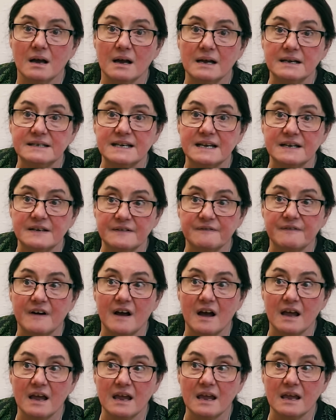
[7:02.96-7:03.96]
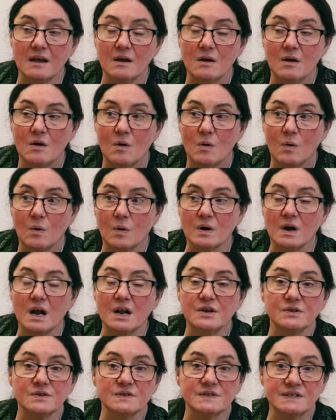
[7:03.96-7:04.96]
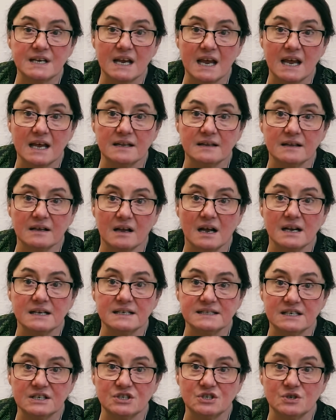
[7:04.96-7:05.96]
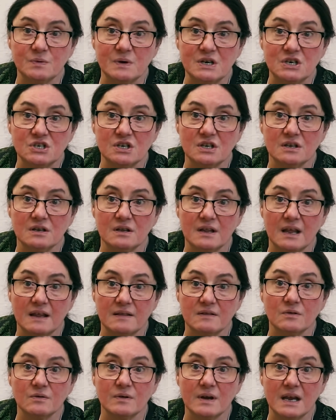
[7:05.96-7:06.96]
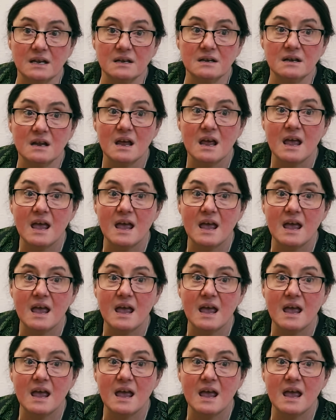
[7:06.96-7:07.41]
identify or understand the kind of situation that they're in,